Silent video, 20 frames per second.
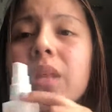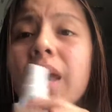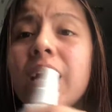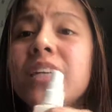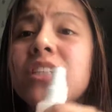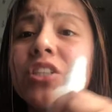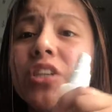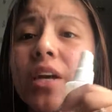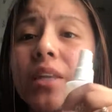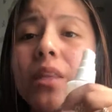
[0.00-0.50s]

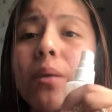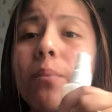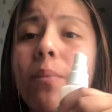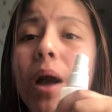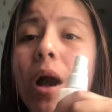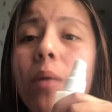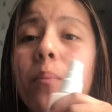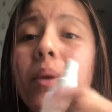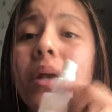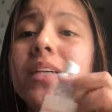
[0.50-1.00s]
and check them
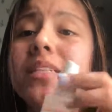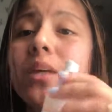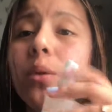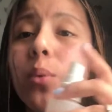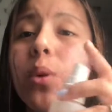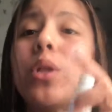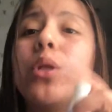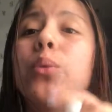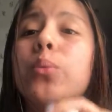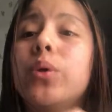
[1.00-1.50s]
out because I
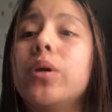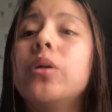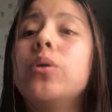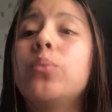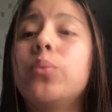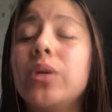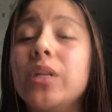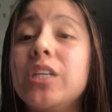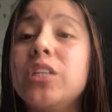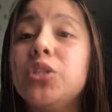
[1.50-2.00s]
really, really,
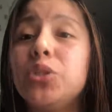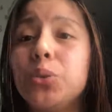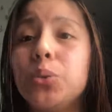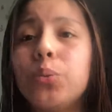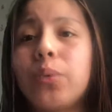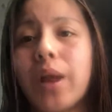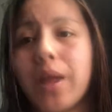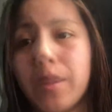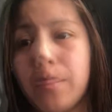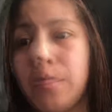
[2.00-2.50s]
really do
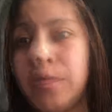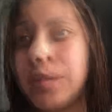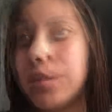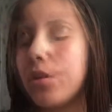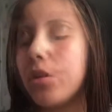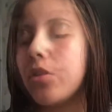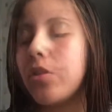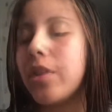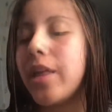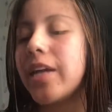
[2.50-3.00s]
recommend them.
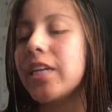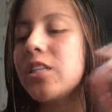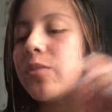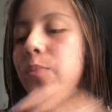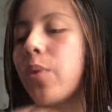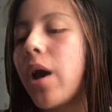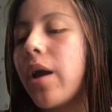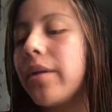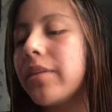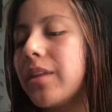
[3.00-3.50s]
So the next
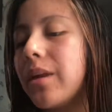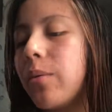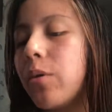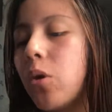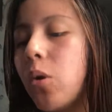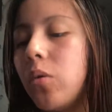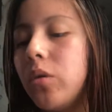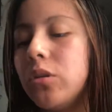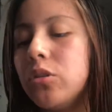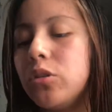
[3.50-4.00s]
product that I'm
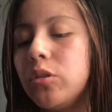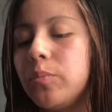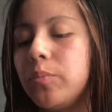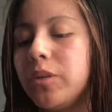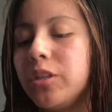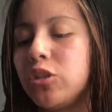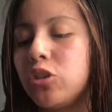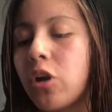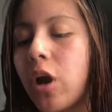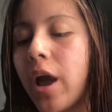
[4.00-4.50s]
going to
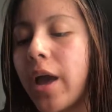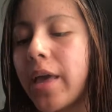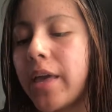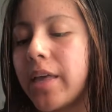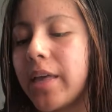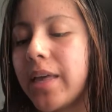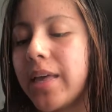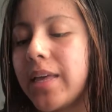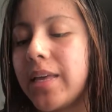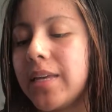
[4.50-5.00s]
be
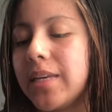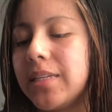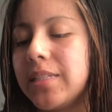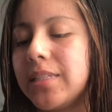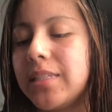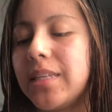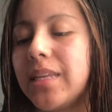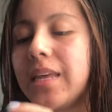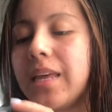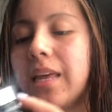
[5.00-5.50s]
trying is
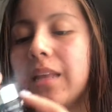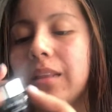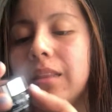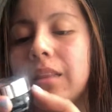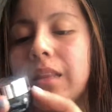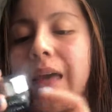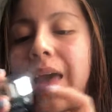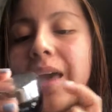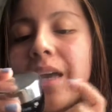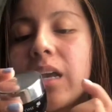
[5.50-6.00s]
the
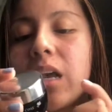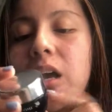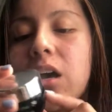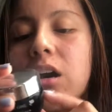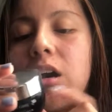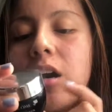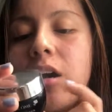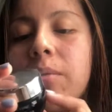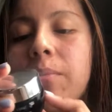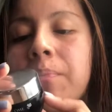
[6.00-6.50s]

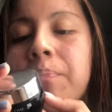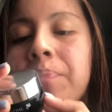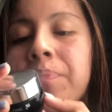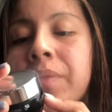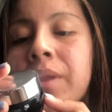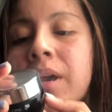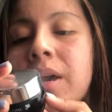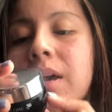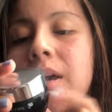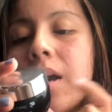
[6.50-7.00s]
Lancome
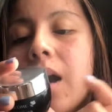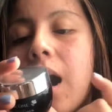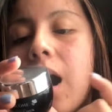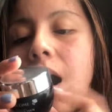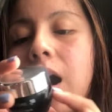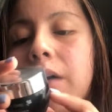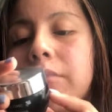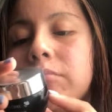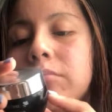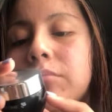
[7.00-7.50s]

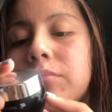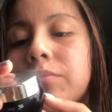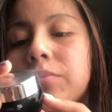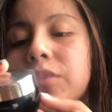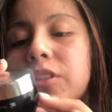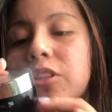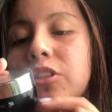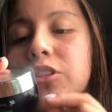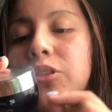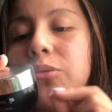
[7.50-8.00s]
um,
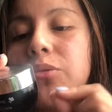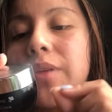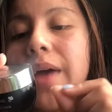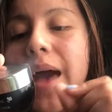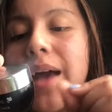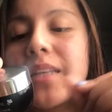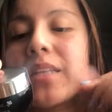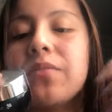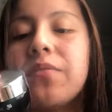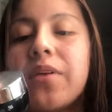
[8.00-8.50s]
Youth
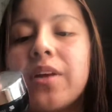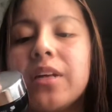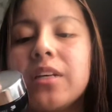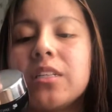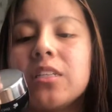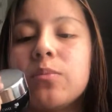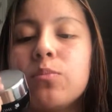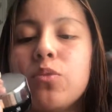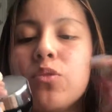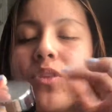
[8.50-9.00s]
Activating
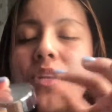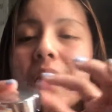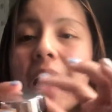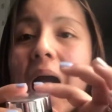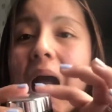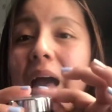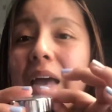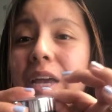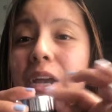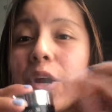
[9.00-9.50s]
Smoothing
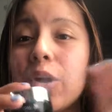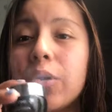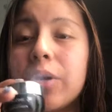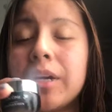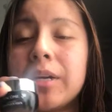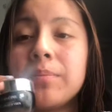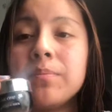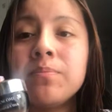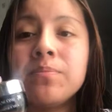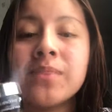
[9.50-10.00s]
Eye
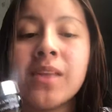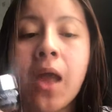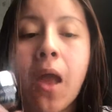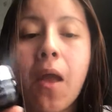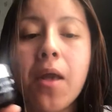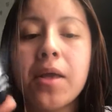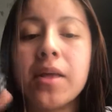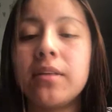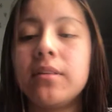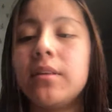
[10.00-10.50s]
Cream.
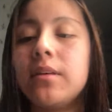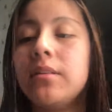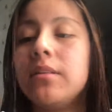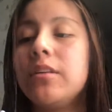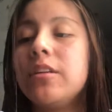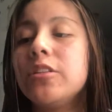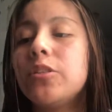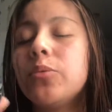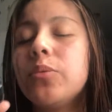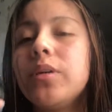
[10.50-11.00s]
And then
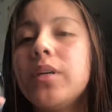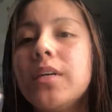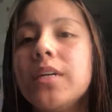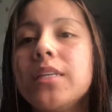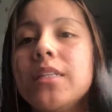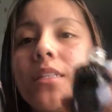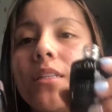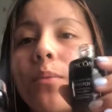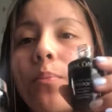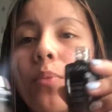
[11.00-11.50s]
this one
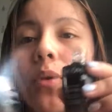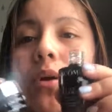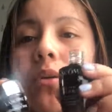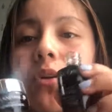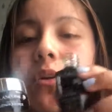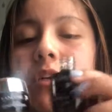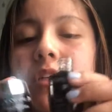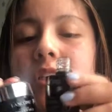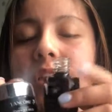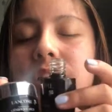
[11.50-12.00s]
is the
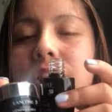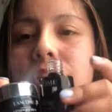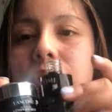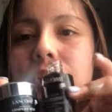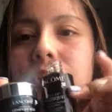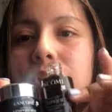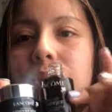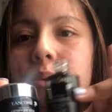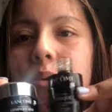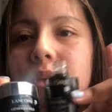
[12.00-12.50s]
brother or
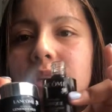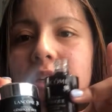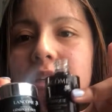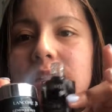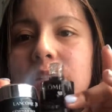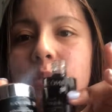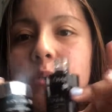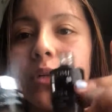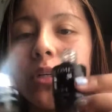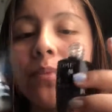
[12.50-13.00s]
sister to
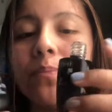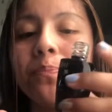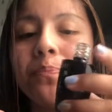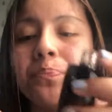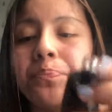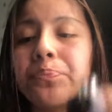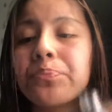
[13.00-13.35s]
this one.